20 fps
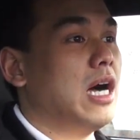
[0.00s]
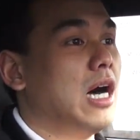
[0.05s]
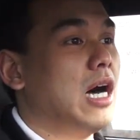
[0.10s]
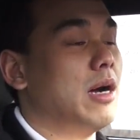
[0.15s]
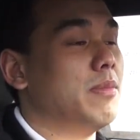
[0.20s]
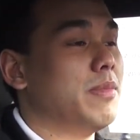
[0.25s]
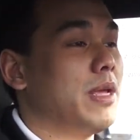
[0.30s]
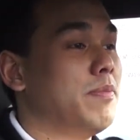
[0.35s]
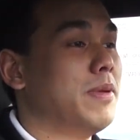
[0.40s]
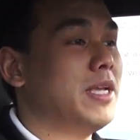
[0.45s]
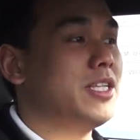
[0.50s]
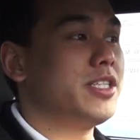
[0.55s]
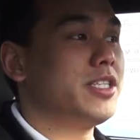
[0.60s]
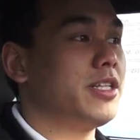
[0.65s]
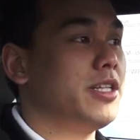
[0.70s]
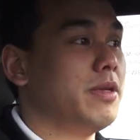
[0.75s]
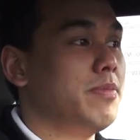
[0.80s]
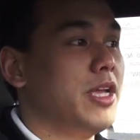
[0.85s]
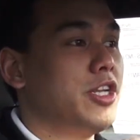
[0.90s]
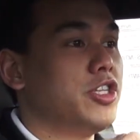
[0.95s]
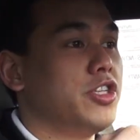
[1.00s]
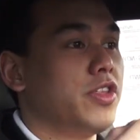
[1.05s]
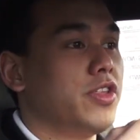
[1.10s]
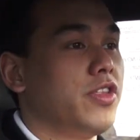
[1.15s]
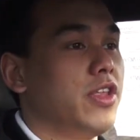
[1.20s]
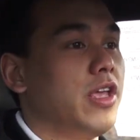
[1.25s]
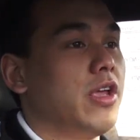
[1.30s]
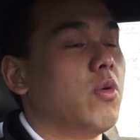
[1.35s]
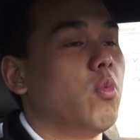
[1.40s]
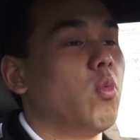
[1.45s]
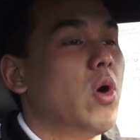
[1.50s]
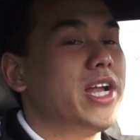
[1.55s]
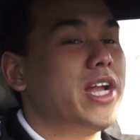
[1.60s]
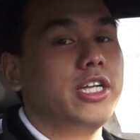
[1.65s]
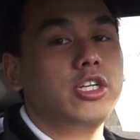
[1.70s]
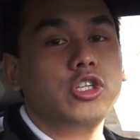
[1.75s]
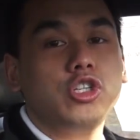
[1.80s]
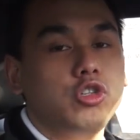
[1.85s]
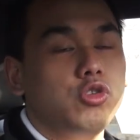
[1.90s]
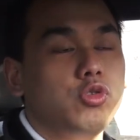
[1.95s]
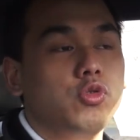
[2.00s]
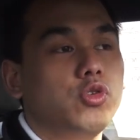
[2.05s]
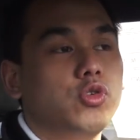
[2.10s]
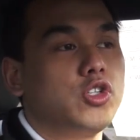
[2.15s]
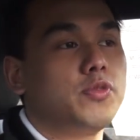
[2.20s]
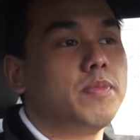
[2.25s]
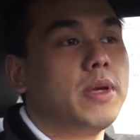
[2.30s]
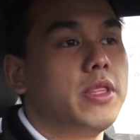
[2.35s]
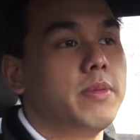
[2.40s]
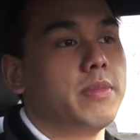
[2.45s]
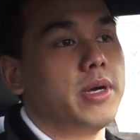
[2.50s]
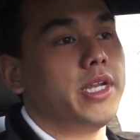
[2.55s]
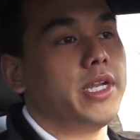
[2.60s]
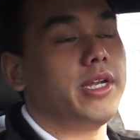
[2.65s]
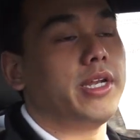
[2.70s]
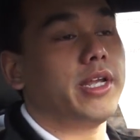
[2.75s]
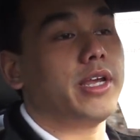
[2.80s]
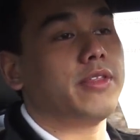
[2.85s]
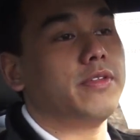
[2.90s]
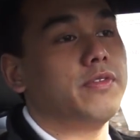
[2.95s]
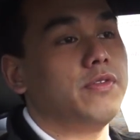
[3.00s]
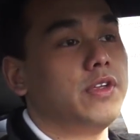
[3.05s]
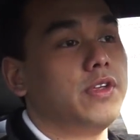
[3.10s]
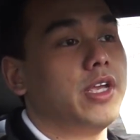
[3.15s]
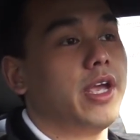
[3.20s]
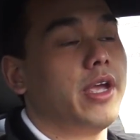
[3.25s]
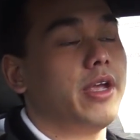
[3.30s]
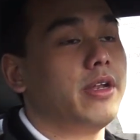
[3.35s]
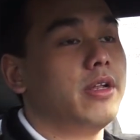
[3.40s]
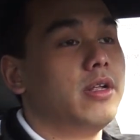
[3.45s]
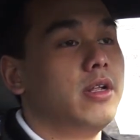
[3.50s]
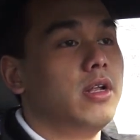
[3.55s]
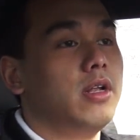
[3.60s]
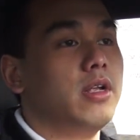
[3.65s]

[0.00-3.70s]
Um, it basically made you think, why didn't you spend the money to get the V eight?